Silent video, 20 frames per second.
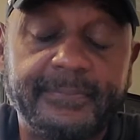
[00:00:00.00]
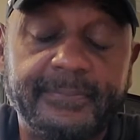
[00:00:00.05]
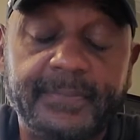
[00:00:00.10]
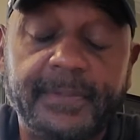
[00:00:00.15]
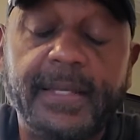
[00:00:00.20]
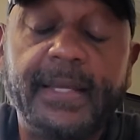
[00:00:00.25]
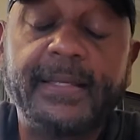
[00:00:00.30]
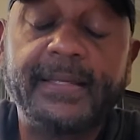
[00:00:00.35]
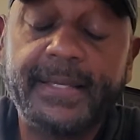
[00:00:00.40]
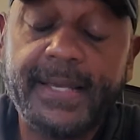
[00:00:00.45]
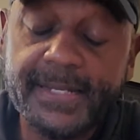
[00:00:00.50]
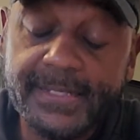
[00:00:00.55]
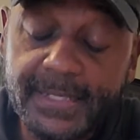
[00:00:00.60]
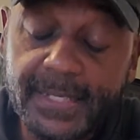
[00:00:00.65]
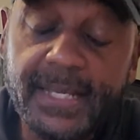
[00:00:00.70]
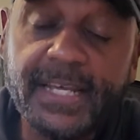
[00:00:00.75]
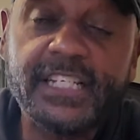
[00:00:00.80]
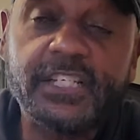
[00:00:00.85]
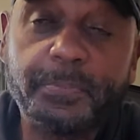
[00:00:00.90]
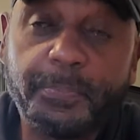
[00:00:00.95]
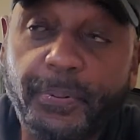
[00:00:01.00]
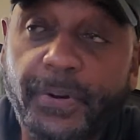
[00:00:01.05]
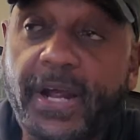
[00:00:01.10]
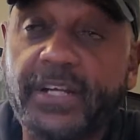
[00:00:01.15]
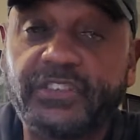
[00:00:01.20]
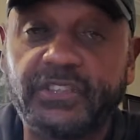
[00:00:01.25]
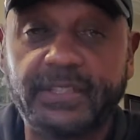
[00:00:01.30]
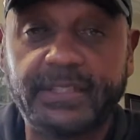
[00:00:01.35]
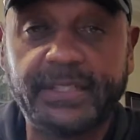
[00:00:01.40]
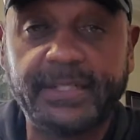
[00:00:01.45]
Yes, it's
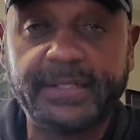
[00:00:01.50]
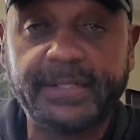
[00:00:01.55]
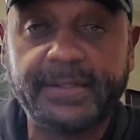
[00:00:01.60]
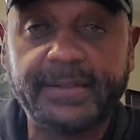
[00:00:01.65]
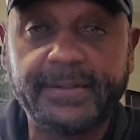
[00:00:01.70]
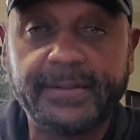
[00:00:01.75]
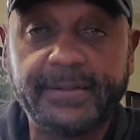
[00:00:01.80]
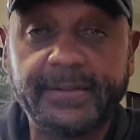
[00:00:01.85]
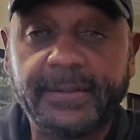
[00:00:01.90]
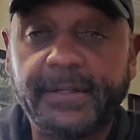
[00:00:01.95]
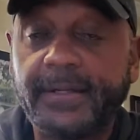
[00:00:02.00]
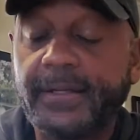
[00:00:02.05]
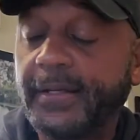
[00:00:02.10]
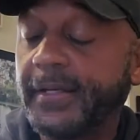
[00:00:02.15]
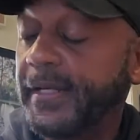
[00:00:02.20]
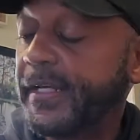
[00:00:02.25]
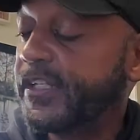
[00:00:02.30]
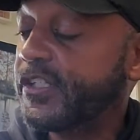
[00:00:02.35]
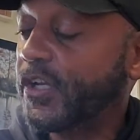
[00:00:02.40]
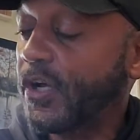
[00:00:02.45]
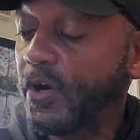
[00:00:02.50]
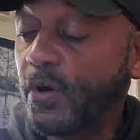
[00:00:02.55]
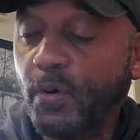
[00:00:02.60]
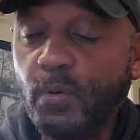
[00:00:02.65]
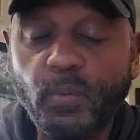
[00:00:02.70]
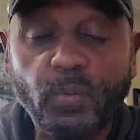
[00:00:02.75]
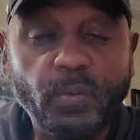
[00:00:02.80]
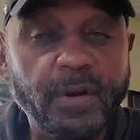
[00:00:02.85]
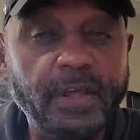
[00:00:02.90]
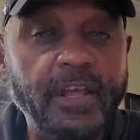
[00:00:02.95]
prejudice. It's
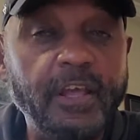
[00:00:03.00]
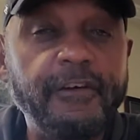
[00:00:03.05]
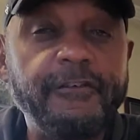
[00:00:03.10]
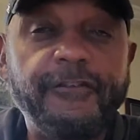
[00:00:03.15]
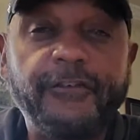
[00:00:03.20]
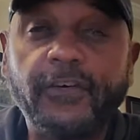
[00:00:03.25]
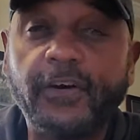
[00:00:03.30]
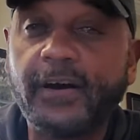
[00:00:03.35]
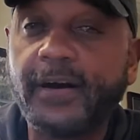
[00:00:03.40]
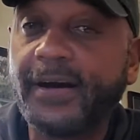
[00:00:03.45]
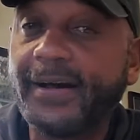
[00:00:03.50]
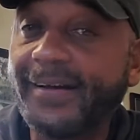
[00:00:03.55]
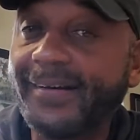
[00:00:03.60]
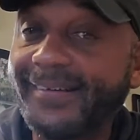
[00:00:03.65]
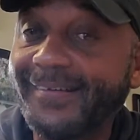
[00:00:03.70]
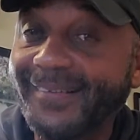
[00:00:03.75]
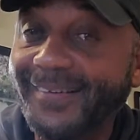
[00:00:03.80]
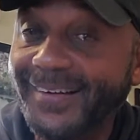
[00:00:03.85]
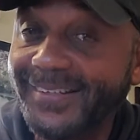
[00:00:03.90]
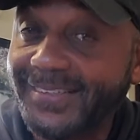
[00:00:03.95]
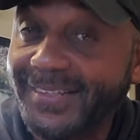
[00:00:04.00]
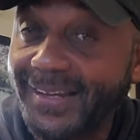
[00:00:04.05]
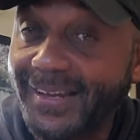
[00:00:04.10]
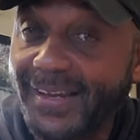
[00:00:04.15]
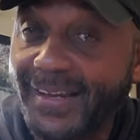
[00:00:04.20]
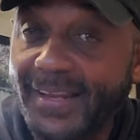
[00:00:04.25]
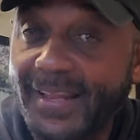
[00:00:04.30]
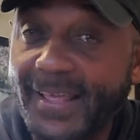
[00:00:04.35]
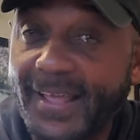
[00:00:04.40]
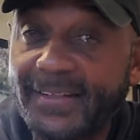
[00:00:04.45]
only for a
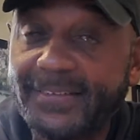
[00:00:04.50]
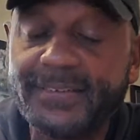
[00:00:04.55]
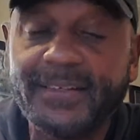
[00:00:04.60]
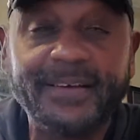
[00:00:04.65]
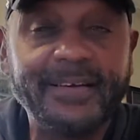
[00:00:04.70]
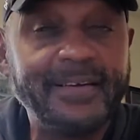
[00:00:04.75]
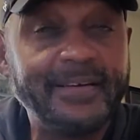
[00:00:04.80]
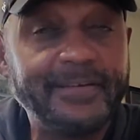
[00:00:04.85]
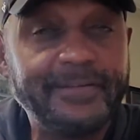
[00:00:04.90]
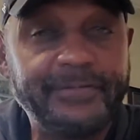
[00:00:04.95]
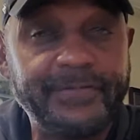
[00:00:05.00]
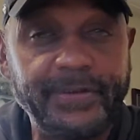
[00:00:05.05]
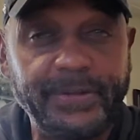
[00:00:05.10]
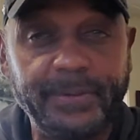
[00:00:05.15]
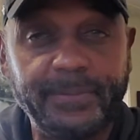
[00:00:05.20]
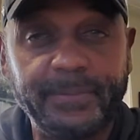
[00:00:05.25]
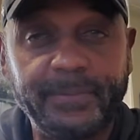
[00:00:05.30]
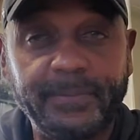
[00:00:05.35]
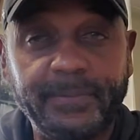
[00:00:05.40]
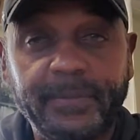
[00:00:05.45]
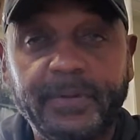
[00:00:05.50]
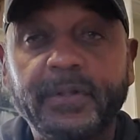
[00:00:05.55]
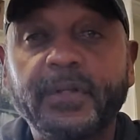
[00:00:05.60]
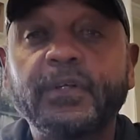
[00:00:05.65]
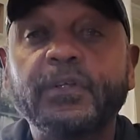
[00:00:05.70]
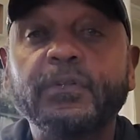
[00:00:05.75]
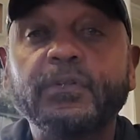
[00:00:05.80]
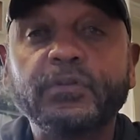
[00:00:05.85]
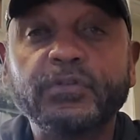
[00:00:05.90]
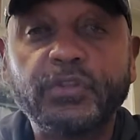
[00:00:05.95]
select few.
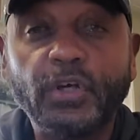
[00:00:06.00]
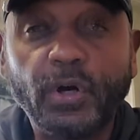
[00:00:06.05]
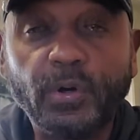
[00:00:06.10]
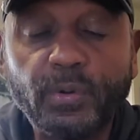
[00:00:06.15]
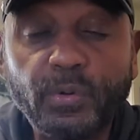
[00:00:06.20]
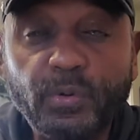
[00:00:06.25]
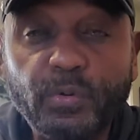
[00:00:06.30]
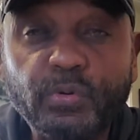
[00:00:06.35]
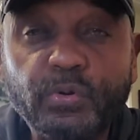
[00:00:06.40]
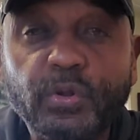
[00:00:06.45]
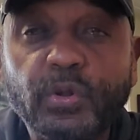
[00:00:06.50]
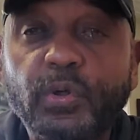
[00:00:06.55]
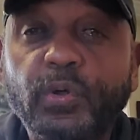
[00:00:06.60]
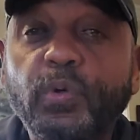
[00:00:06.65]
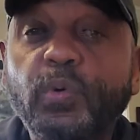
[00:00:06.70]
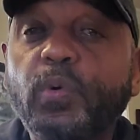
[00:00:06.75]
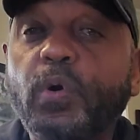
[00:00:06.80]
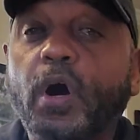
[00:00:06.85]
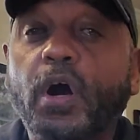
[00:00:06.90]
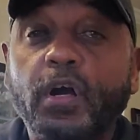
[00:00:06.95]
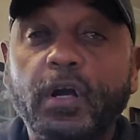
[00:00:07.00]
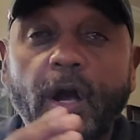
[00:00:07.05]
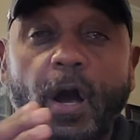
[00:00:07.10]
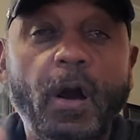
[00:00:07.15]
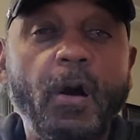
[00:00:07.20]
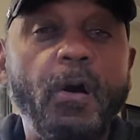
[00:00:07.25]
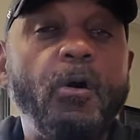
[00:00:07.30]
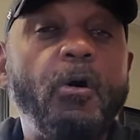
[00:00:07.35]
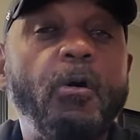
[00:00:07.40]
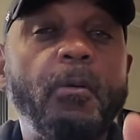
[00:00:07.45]
Those who are
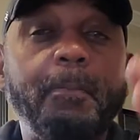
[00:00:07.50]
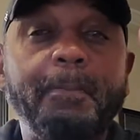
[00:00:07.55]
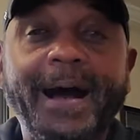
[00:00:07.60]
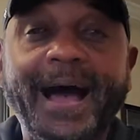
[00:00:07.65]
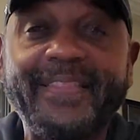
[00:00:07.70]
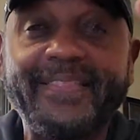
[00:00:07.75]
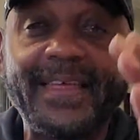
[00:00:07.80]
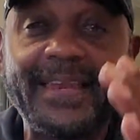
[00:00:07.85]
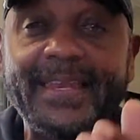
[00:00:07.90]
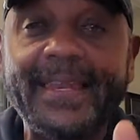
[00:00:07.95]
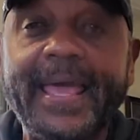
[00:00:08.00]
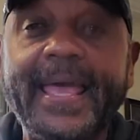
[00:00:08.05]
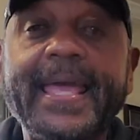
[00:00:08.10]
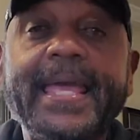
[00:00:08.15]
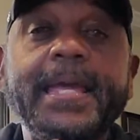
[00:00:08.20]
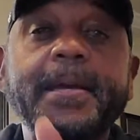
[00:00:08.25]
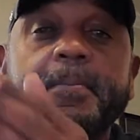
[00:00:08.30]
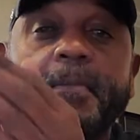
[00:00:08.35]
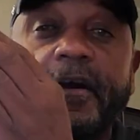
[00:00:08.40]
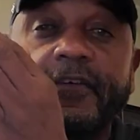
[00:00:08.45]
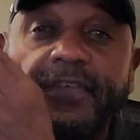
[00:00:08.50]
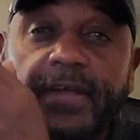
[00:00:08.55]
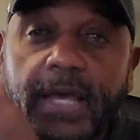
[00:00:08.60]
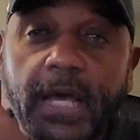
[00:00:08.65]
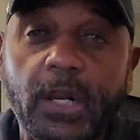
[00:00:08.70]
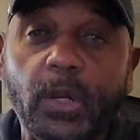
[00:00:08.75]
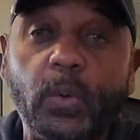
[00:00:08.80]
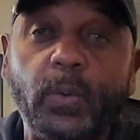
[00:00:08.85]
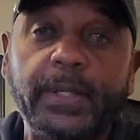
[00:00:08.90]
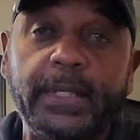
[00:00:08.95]
called by the name of
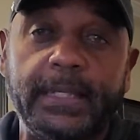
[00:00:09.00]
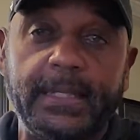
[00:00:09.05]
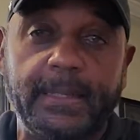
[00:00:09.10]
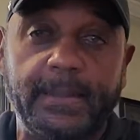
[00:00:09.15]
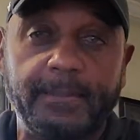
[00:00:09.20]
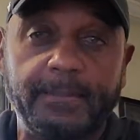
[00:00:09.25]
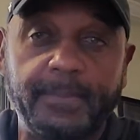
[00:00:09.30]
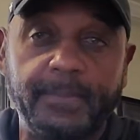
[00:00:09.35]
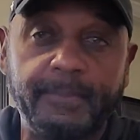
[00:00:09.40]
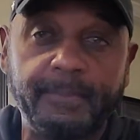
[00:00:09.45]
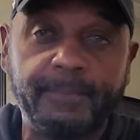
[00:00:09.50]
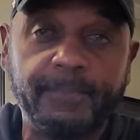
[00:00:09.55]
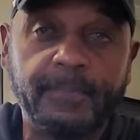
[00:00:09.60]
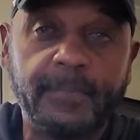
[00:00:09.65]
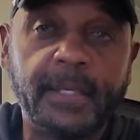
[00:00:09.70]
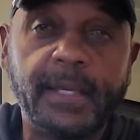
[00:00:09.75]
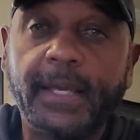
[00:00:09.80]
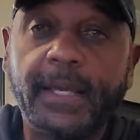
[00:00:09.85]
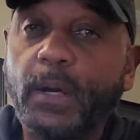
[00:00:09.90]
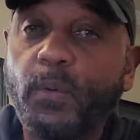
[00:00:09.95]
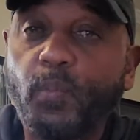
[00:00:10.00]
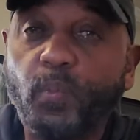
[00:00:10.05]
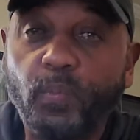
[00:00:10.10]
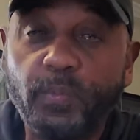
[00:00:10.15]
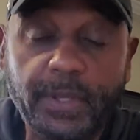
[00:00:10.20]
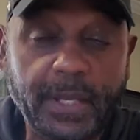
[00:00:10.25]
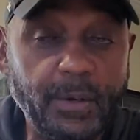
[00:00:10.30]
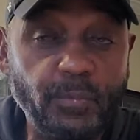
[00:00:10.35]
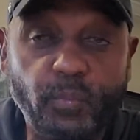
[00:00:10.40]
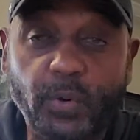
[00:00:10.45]
Elohim.
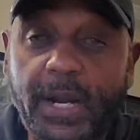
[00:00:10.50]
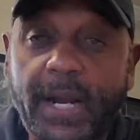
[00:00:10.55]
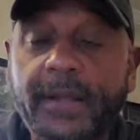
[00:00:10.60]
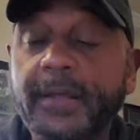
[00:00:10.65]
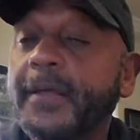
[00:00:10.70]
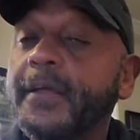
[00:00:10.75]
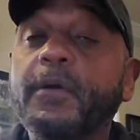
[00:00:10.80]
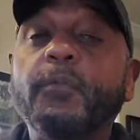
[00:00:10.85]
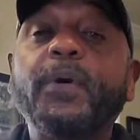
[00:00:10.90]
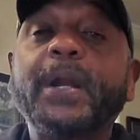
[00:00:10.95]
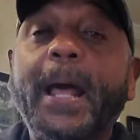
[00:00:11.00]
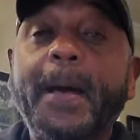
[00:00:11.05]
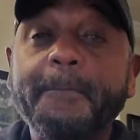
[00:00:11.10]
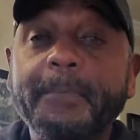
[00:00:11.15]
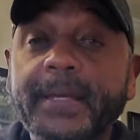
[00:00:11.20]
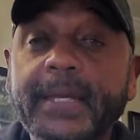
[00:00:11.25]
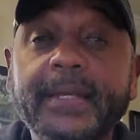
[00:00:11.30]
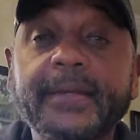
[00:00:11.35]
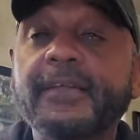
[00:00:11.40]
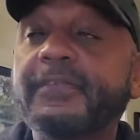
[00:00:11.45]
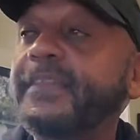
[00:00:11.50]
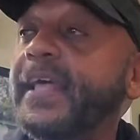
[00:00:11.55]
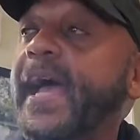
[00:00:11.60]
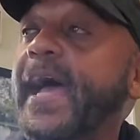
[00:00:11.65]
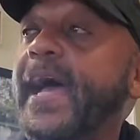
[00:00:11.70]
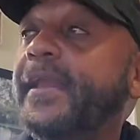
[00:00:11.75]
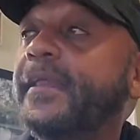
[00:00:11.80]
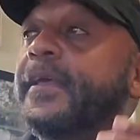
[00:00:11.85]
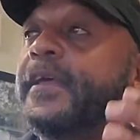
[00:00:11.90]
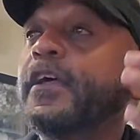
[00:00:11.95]
And what I mean is
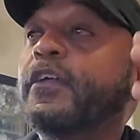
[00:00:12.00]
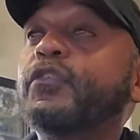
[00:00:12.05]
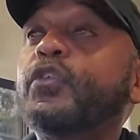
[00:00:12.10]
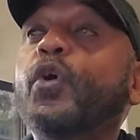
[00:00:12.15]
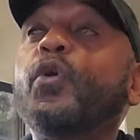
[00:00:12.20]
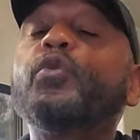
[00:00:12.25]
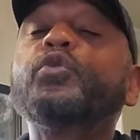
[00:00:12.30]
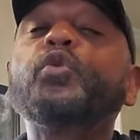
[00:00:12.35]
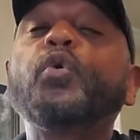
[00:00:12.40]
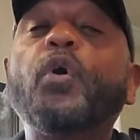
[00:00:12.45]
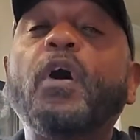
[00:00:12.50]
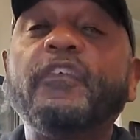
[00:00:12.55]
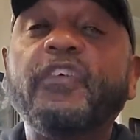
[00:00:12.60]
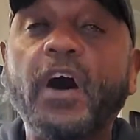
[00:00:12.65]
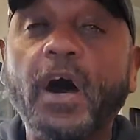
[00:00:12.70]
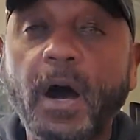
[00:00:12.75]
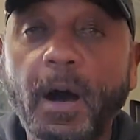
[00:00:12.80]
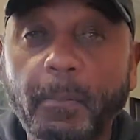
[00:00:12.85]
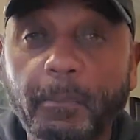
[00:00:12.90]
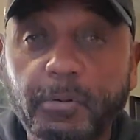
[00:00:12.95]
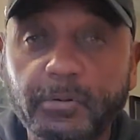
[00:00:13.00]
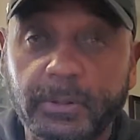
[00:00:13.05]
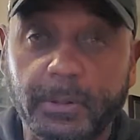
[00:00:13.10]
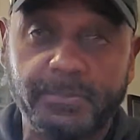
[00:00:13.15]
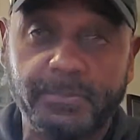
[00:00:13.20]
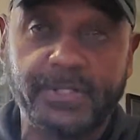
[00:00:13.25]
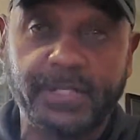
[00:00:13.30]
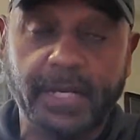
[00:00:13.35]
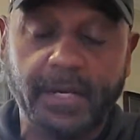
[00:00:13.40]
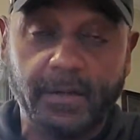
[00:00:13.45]
that those who have humbled
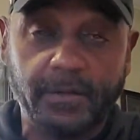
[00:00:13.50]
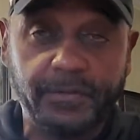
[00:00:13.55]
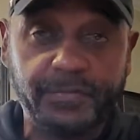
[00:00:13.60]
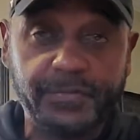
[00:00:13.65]
themselves.